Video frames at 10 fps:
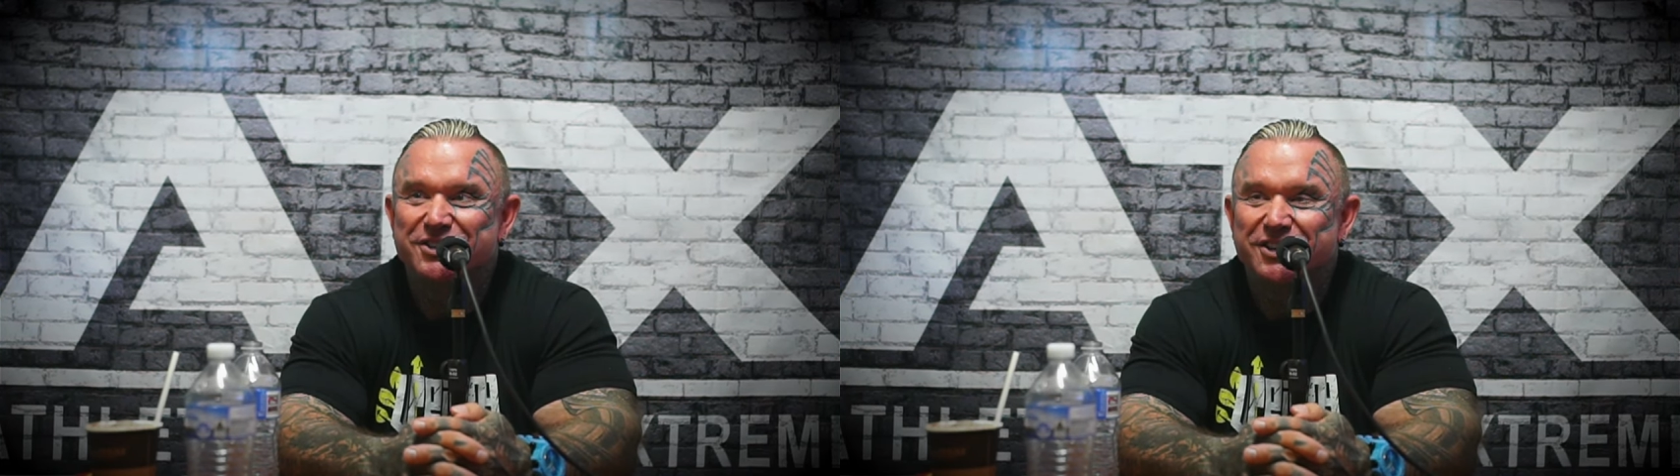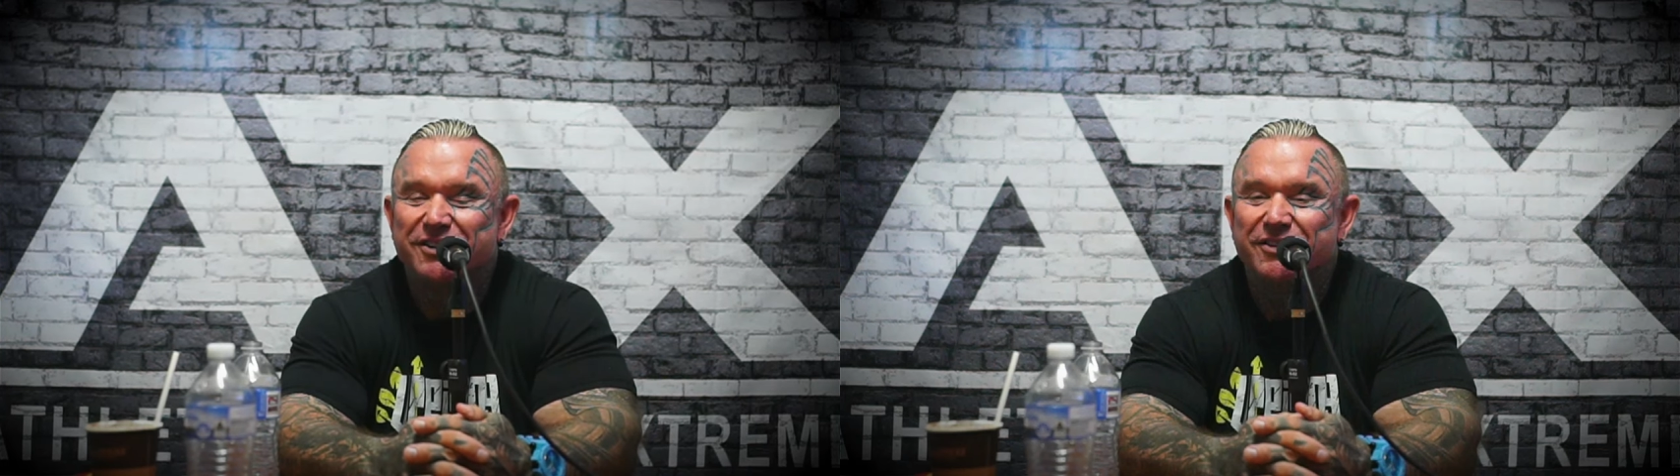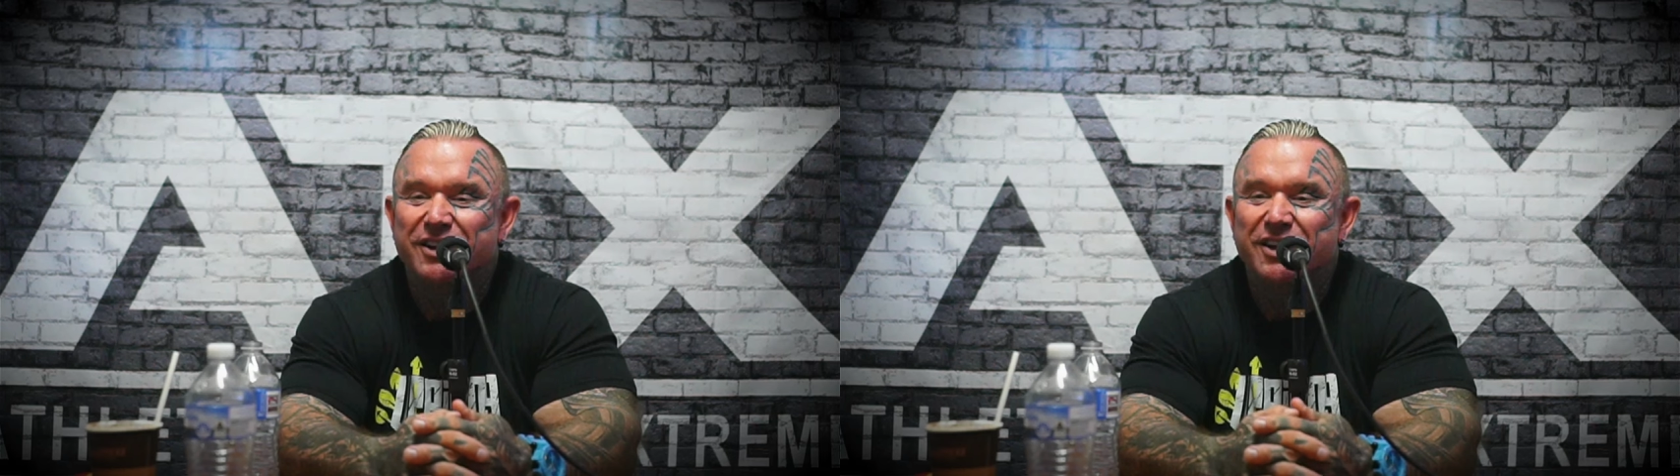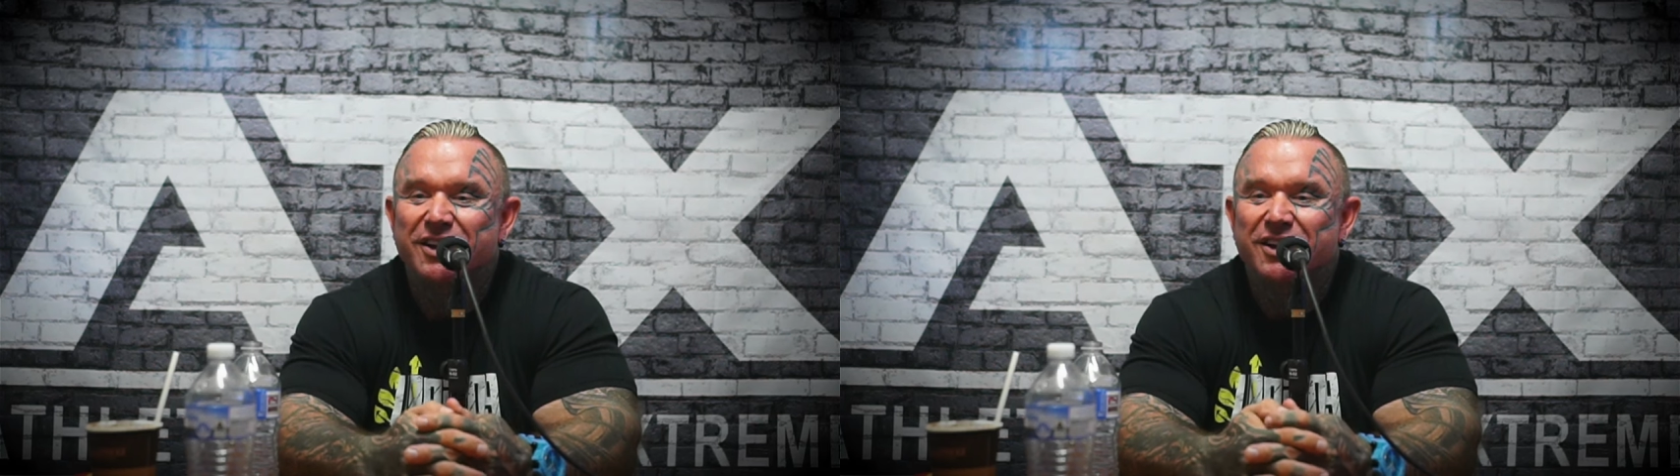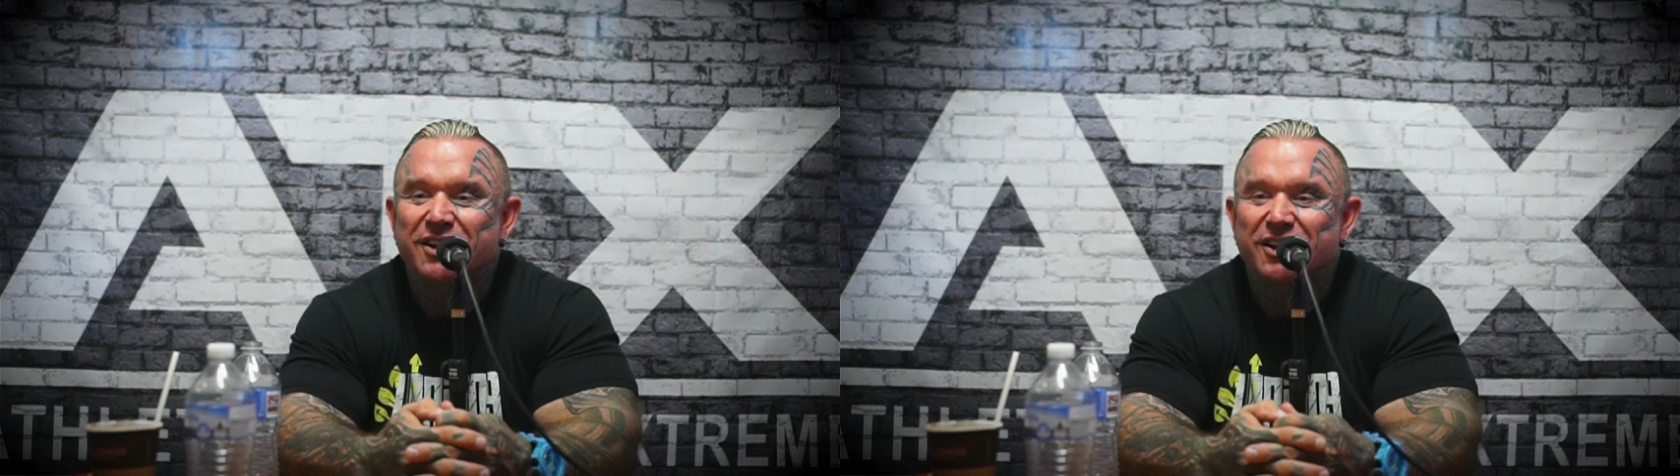So
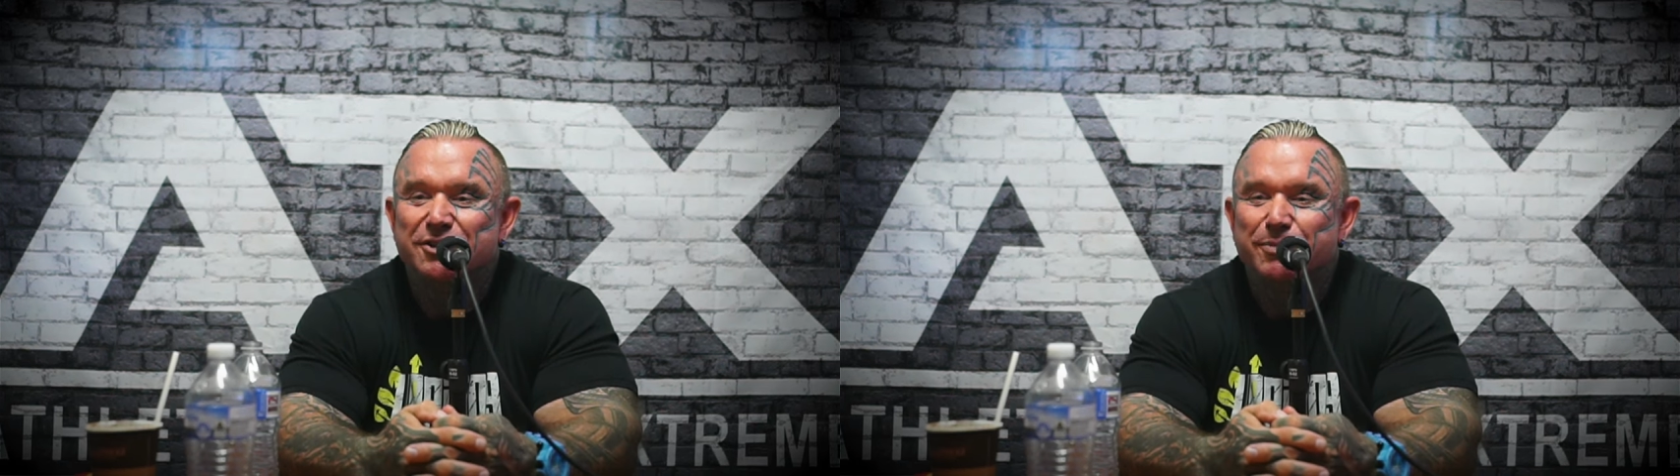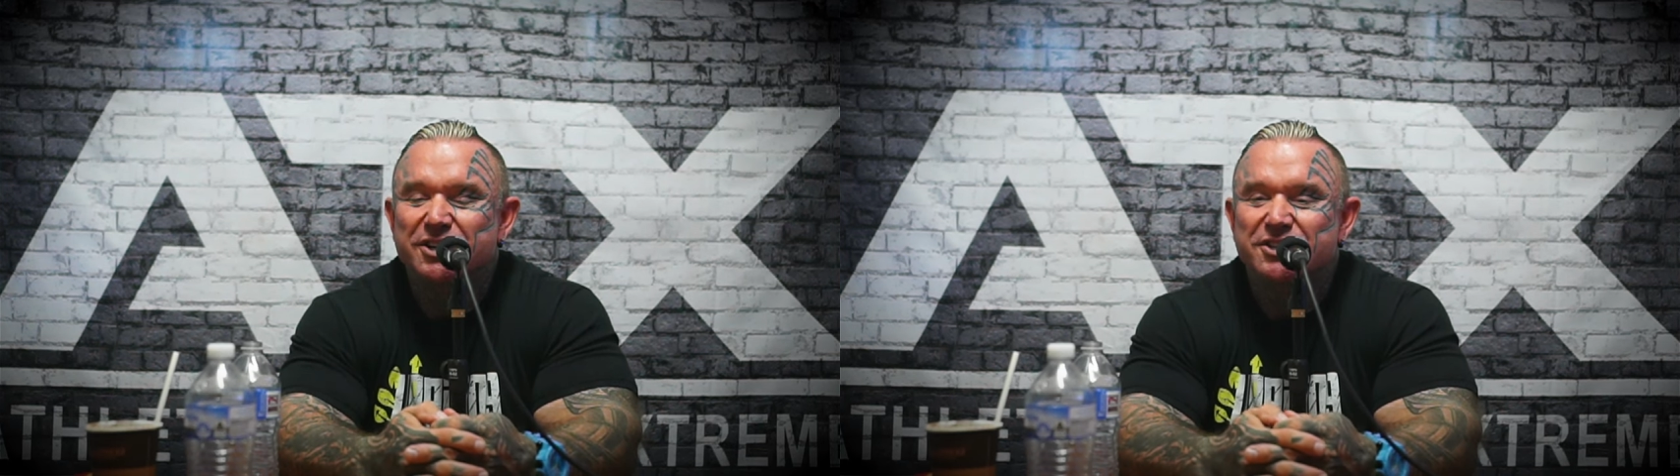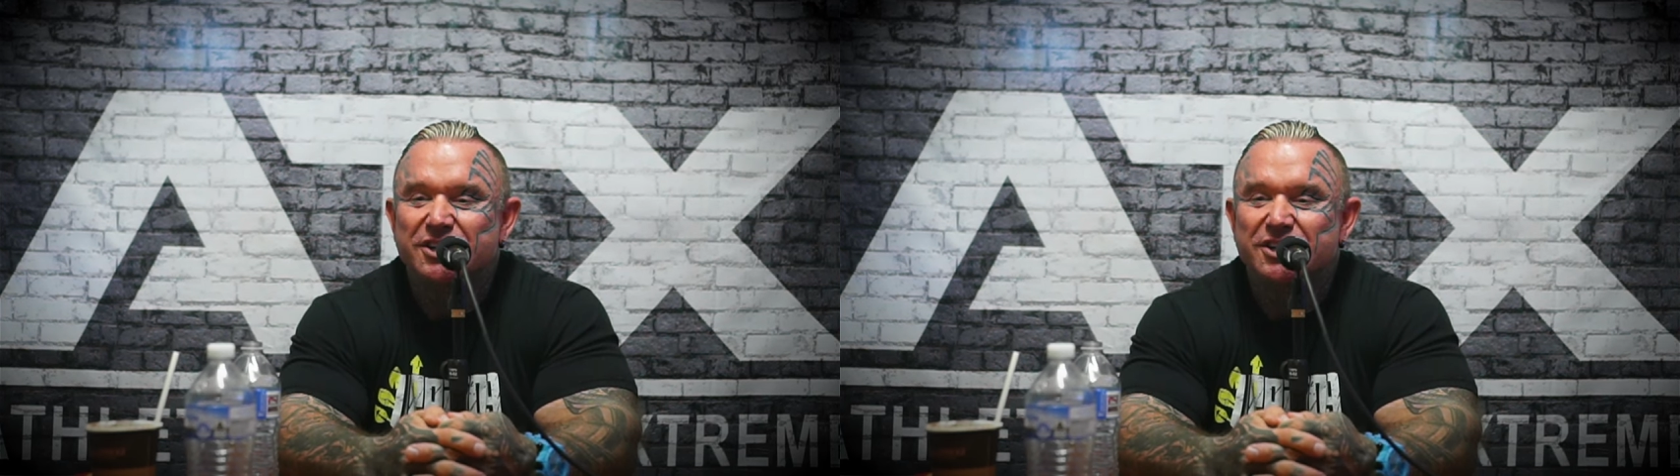it's best